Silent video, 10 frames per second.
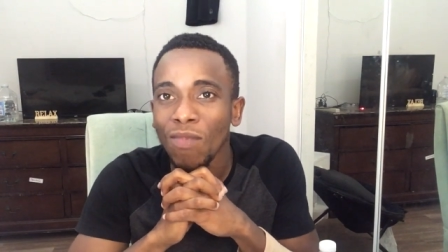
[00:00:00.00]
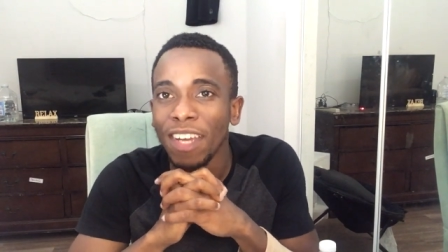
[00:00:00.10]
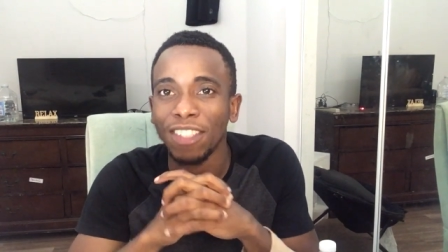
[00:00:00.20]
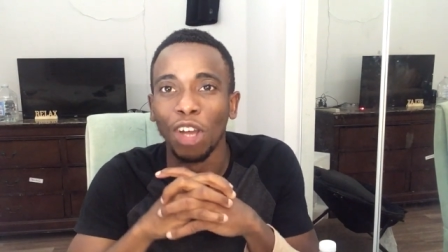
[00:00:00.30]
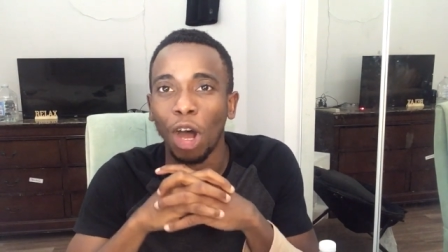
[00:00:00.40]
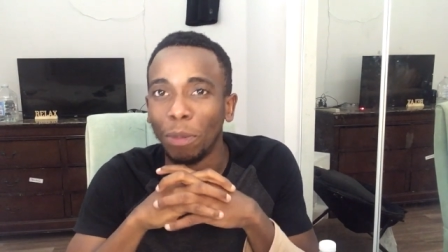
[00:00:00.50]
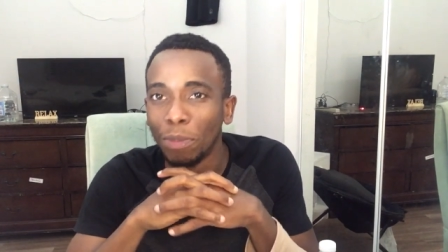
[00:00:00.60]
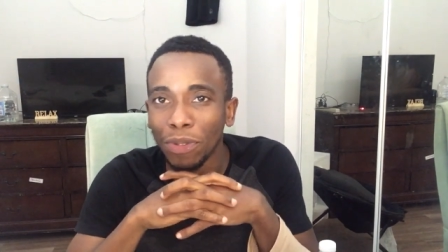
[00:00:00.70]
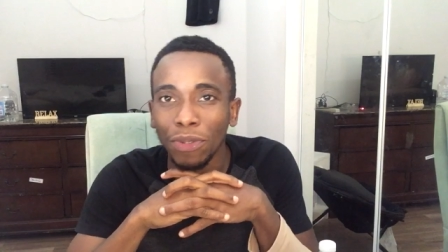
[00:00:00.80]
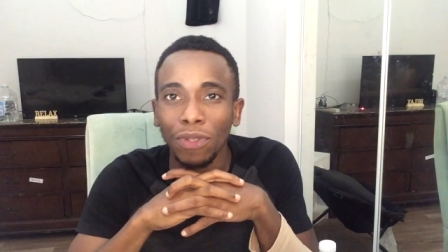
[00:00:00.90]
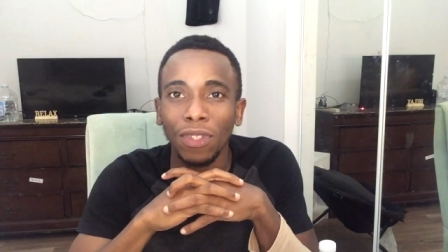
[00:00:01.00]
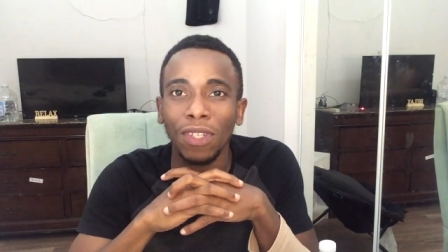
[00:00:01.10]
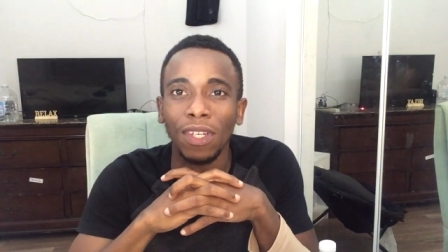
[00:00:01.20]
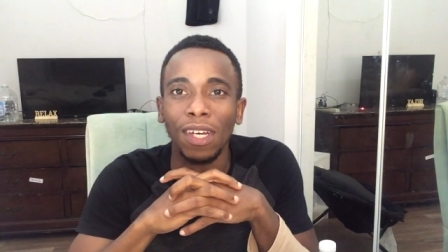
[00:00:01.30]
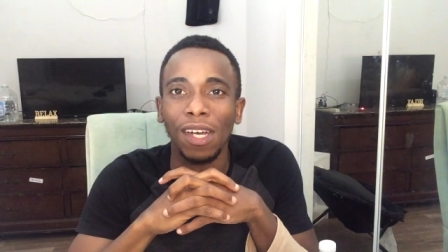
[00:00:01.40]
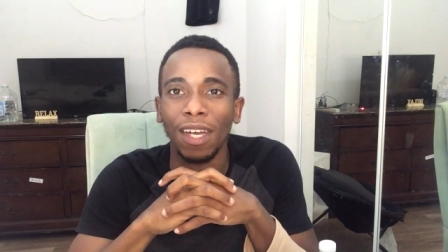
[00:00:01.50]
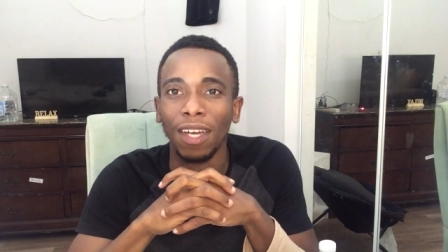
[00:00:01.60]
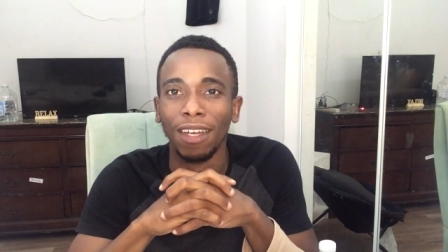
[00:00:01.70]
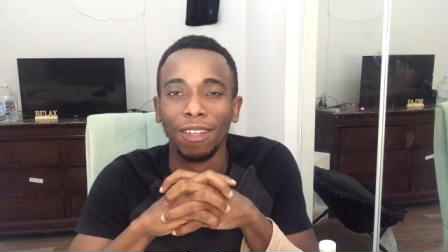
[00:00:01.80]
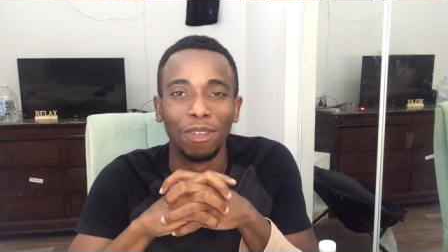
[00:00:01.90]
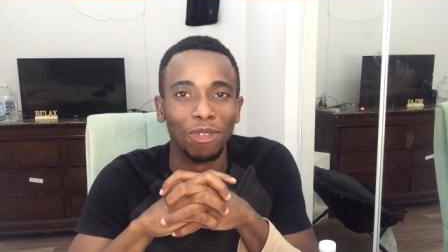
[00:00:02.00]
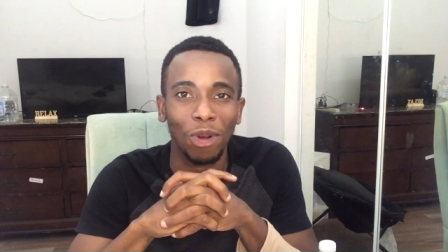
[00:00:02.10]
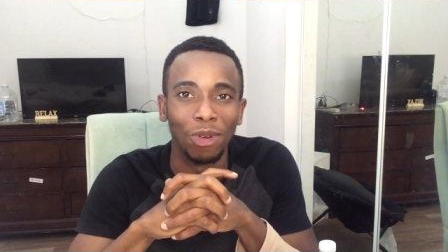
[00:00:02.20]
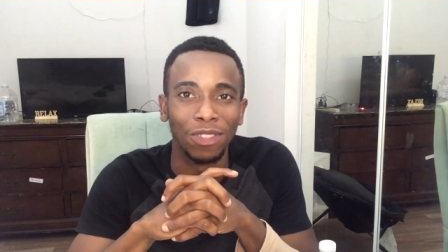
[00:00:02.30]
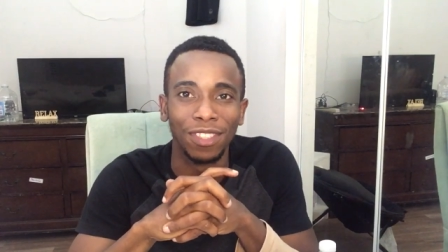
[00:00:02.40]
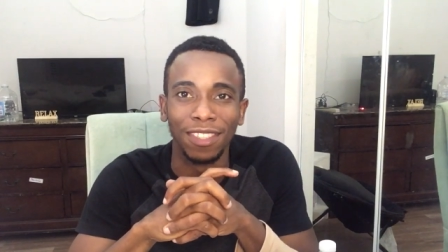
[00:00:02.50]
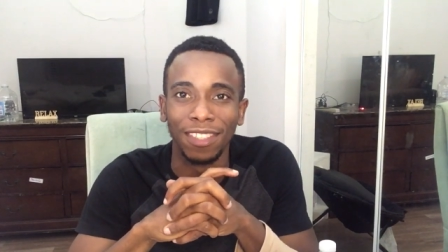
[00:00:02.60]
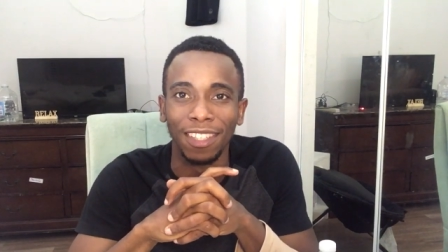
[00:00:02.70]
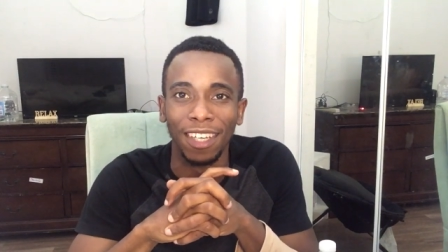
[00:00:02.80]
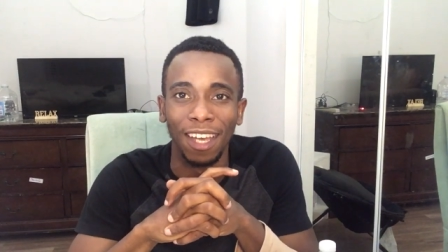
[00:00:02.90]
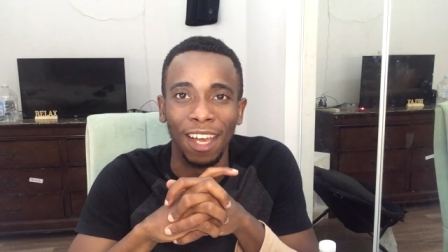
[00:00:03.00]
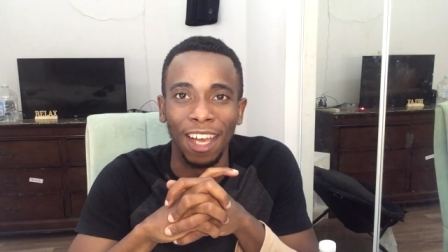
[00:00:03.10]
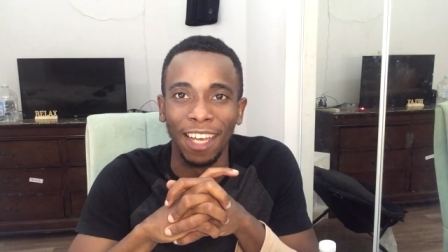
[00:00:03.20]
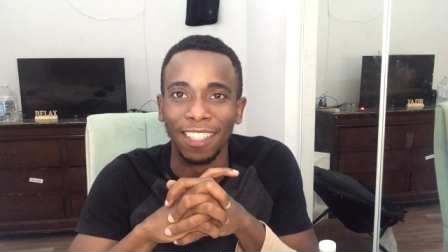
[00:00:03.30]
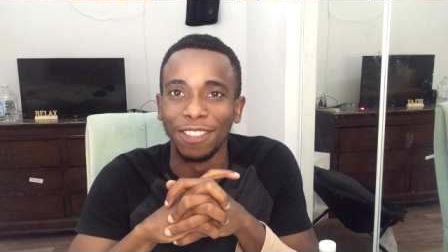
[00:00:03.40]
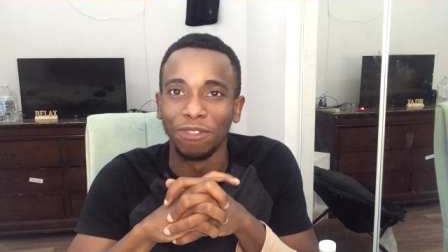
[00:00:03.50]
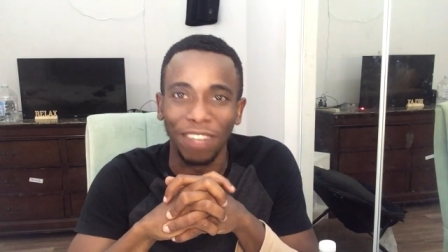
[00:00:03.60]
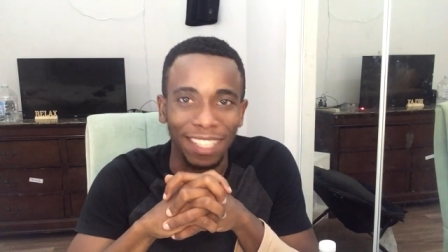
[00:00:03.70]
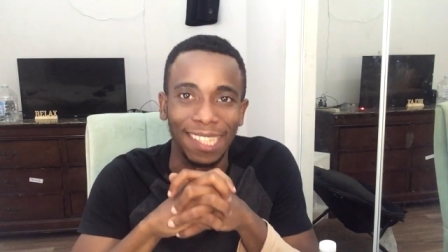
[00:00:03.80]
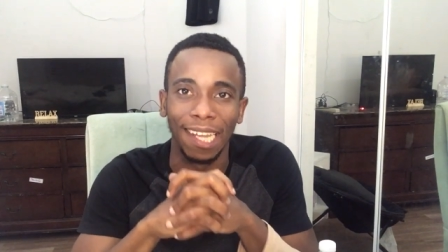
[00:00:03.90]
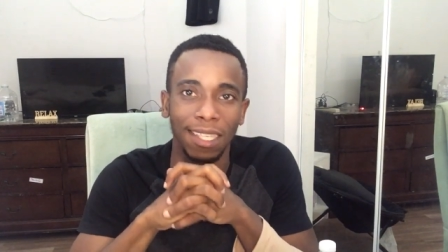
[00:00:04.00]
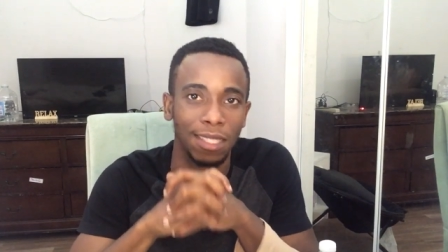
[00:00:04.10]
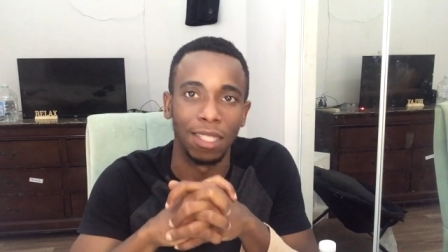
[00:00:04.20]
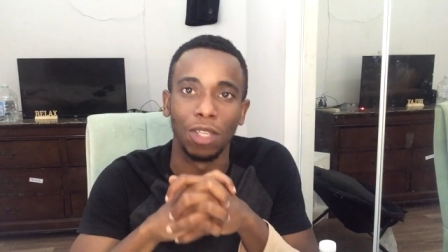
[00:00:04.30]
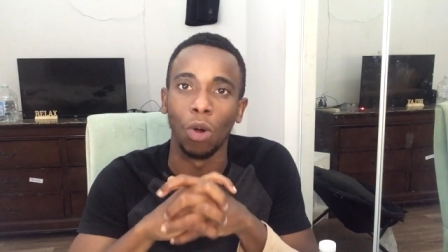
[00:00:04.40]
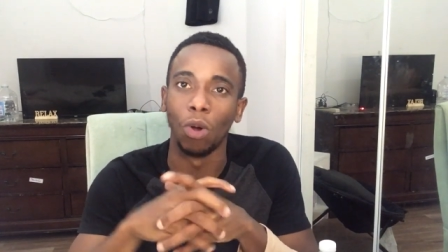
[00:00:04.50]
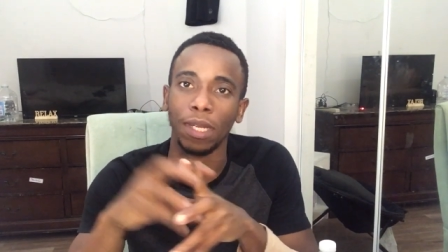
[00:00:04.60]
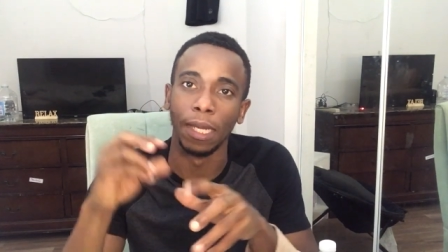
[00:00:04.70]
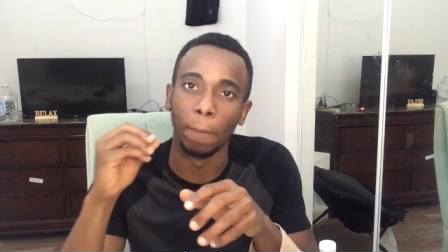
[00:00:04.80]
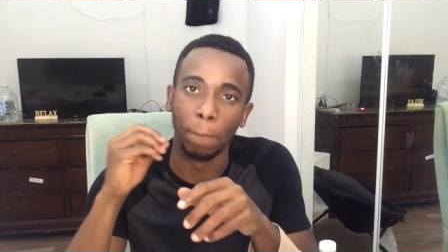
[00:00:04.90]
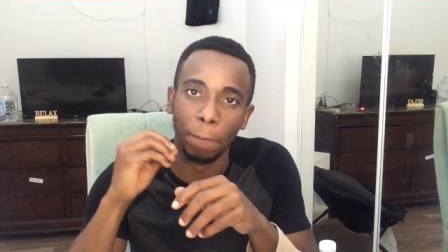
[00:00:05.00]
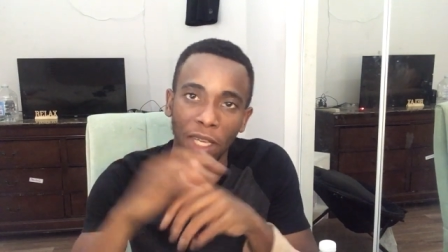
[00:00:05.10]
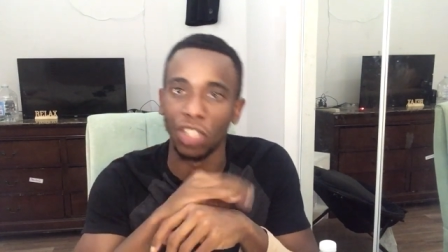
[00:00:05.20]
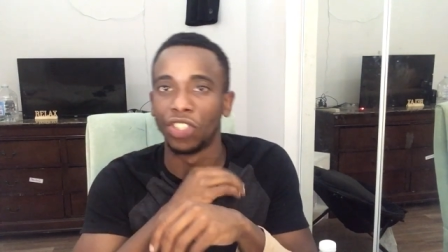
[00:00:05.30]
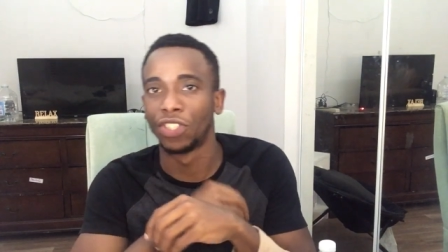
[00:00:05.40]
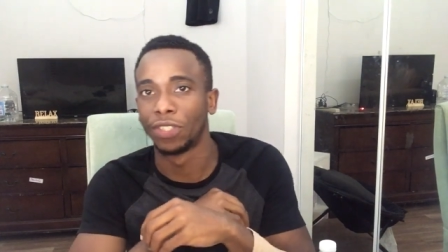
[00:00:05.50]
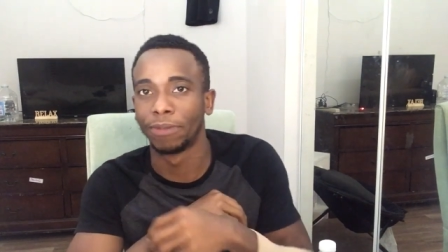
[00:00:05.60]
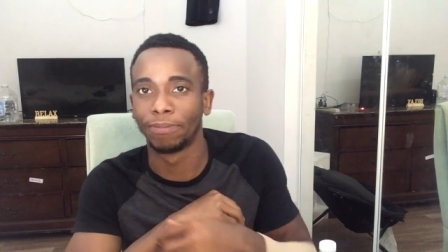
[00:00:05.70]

He's humble, and of course, he's fantastic on the pitch.